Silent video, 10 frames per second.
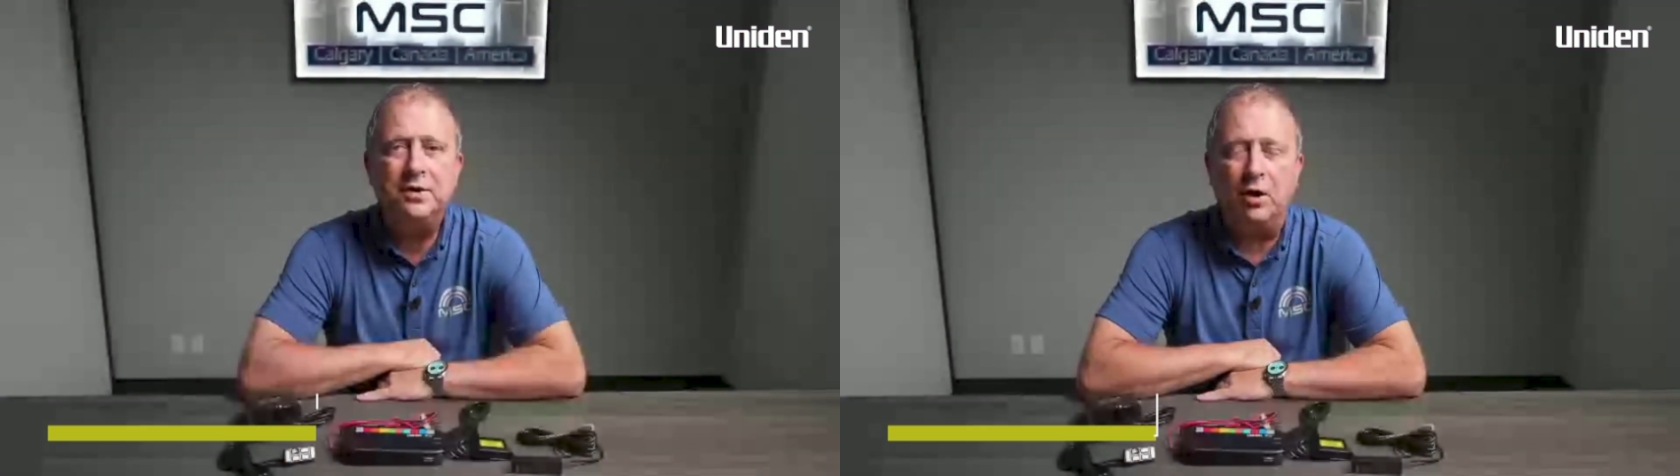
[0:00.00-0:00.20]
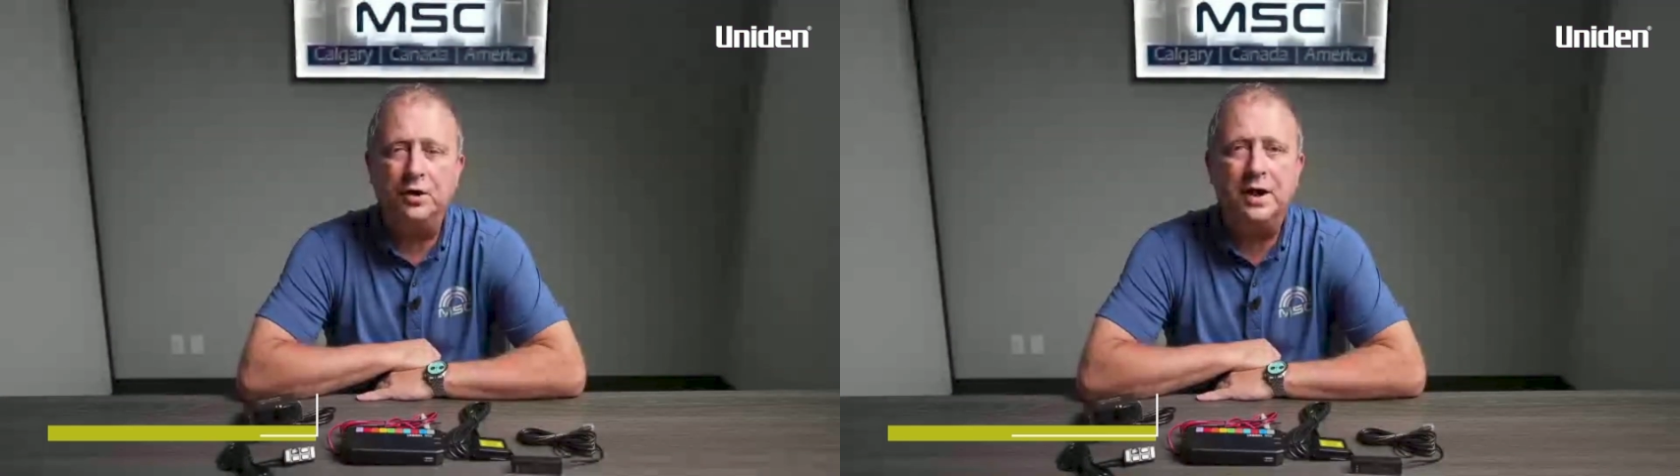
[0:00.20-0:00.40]

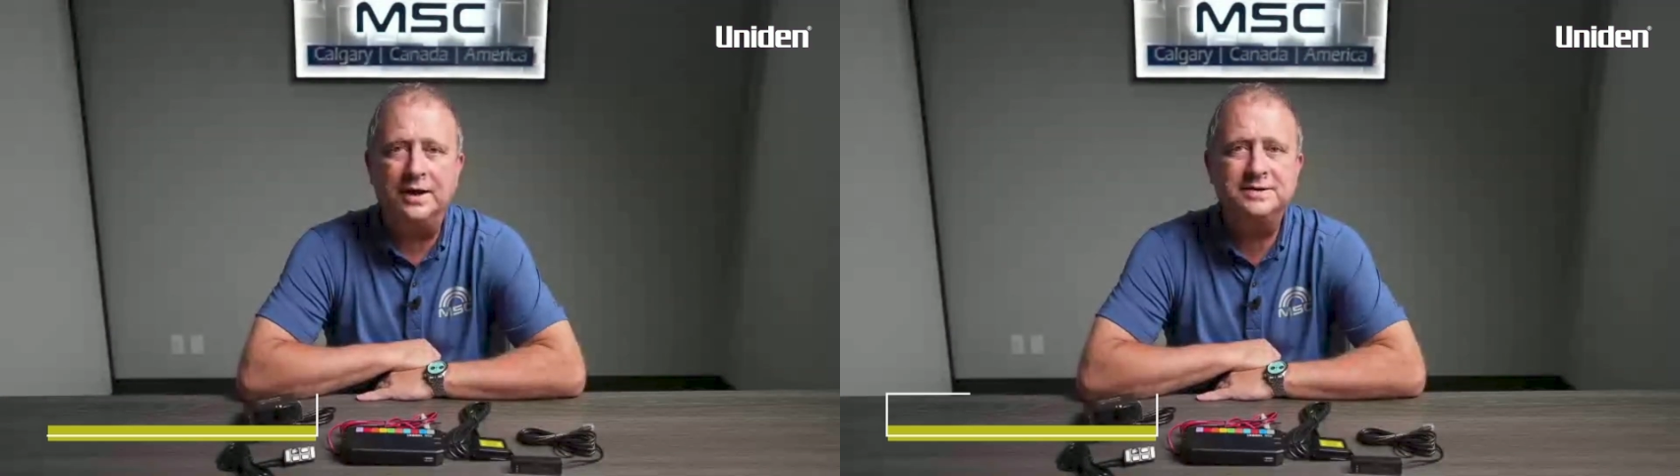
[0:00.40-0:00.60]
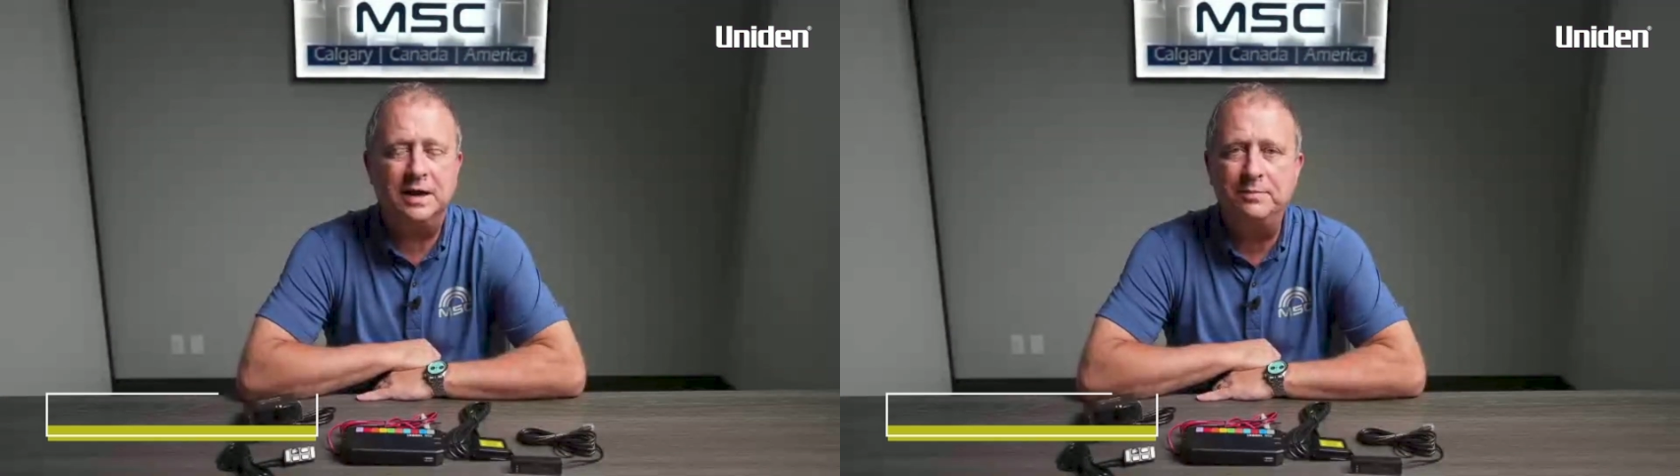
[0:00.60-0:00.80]

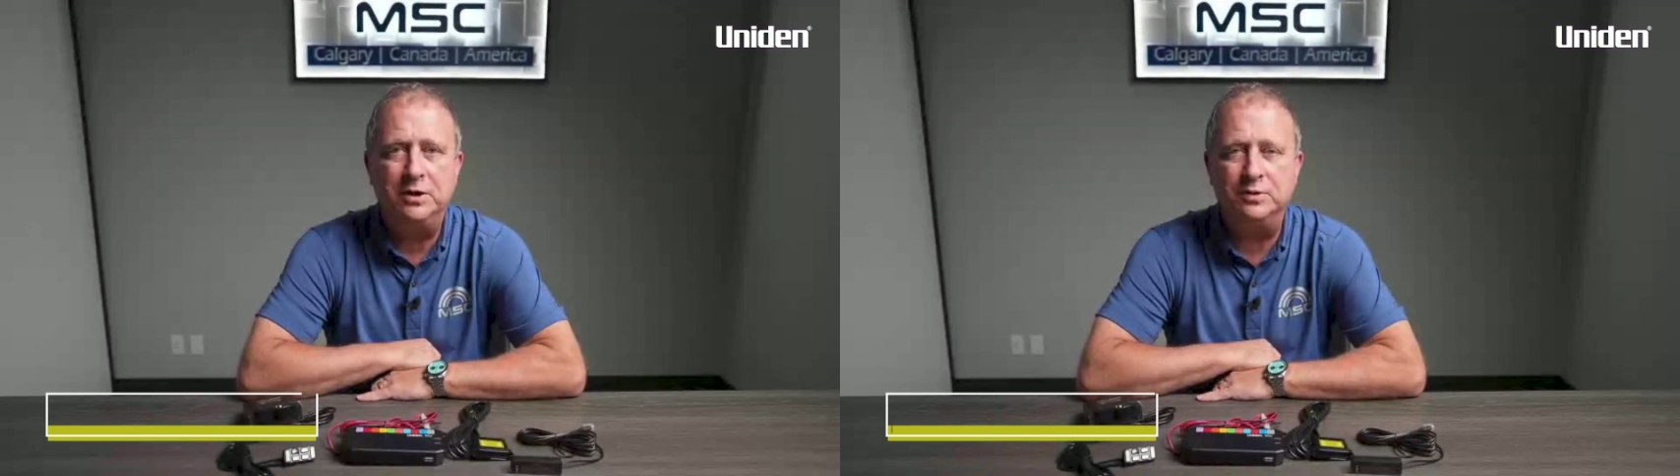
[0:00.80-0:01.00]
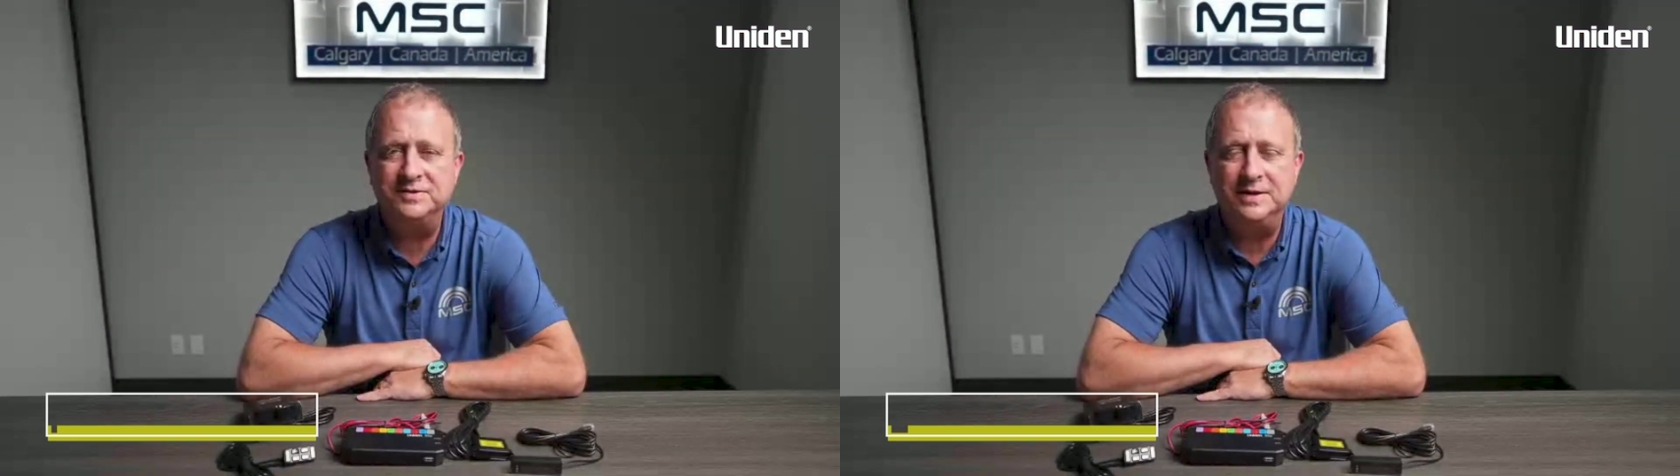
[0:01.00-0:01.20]

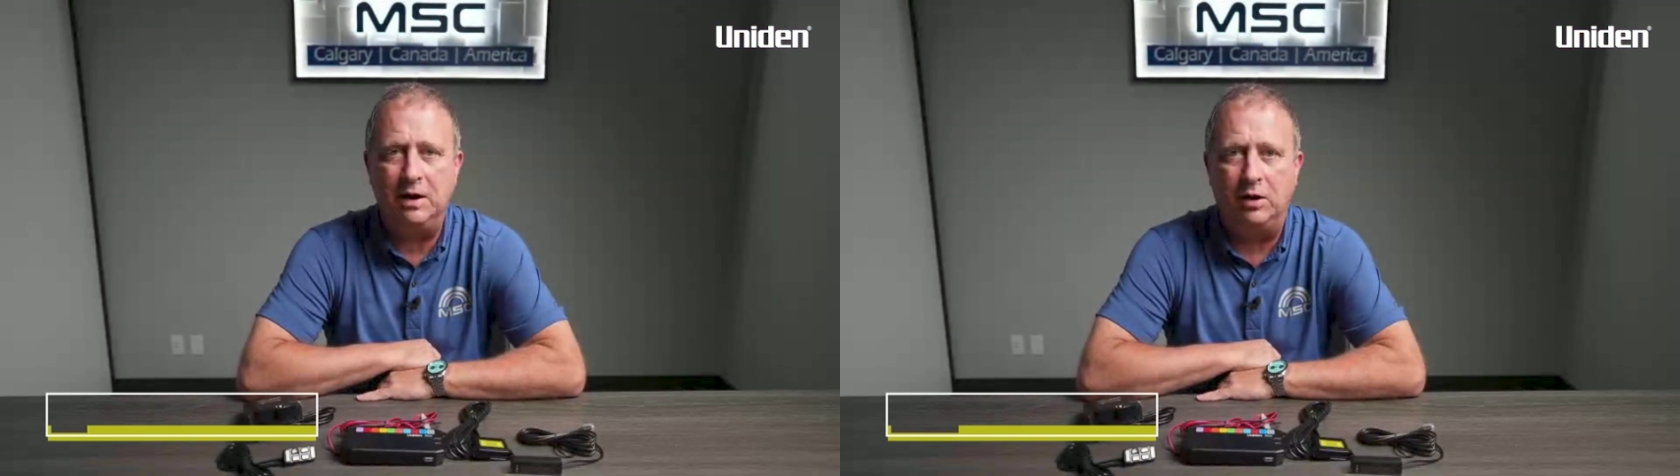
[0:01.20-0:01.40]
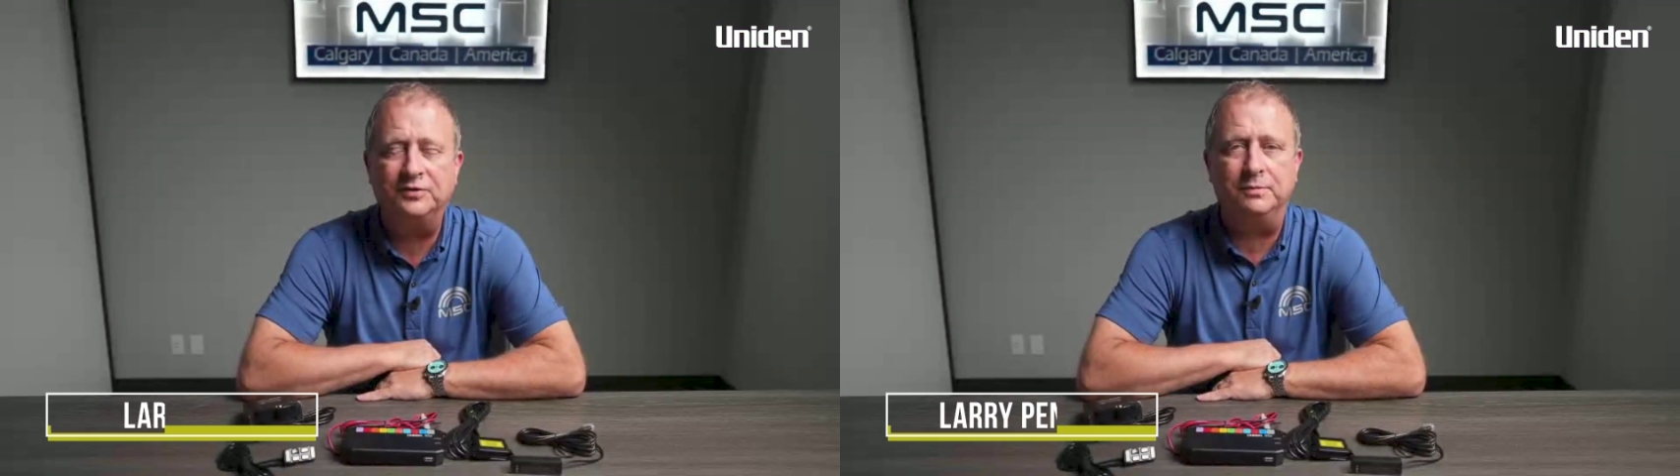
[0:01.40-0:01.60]
R9W is the
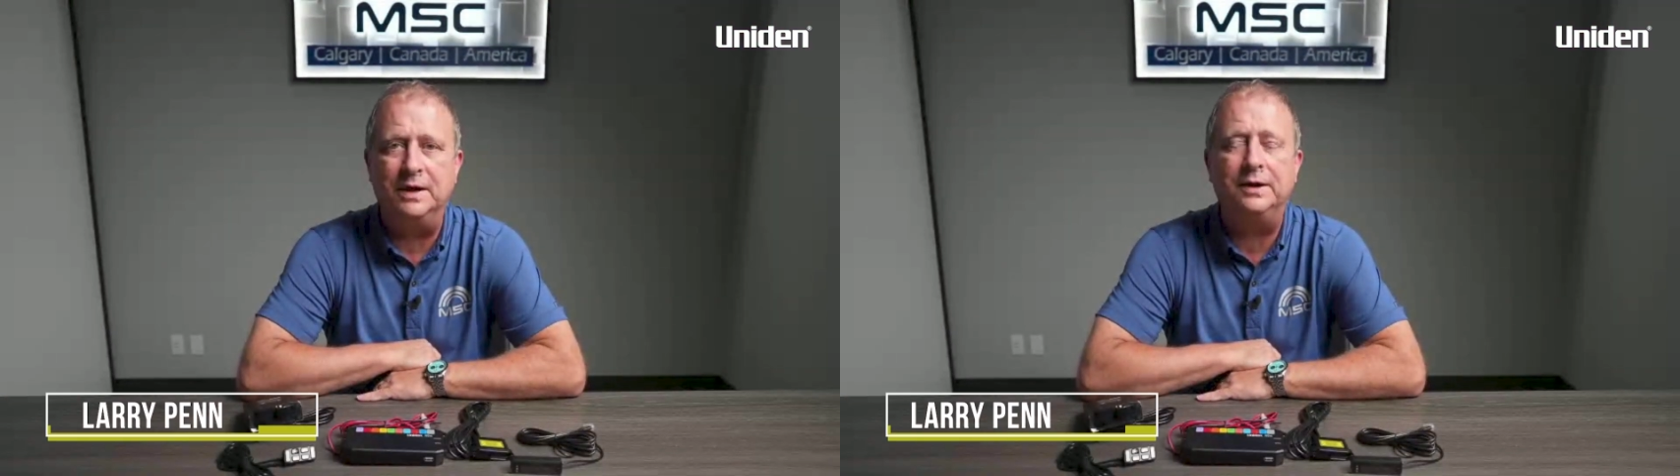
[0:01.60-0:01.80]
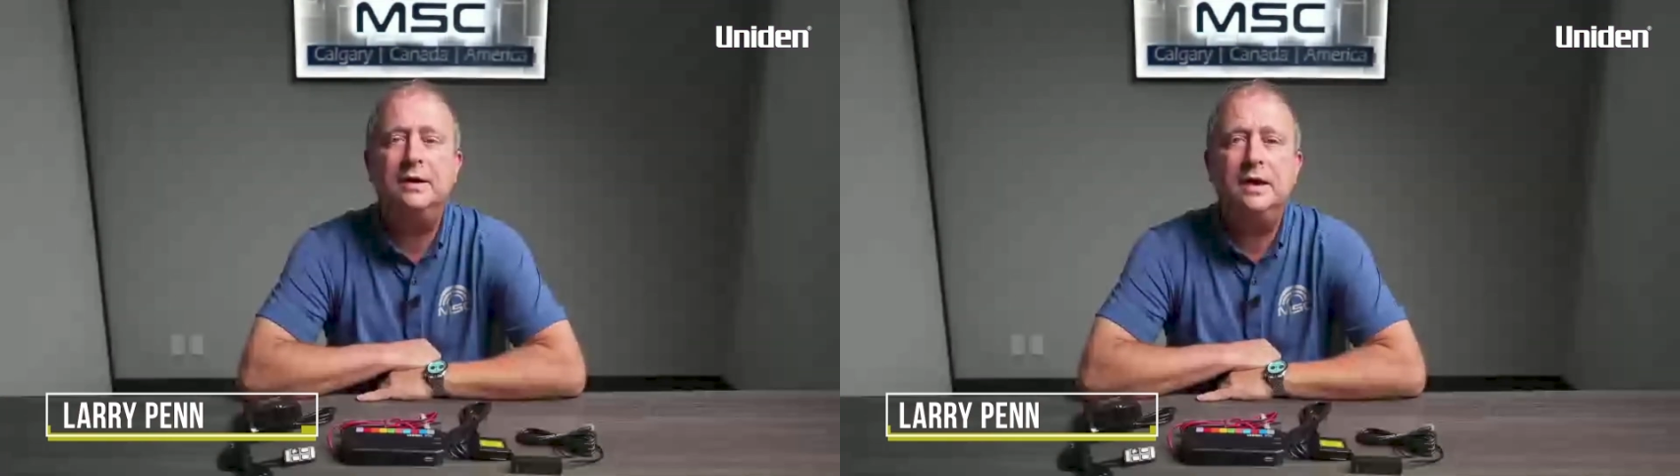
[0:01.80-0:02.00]
ultimate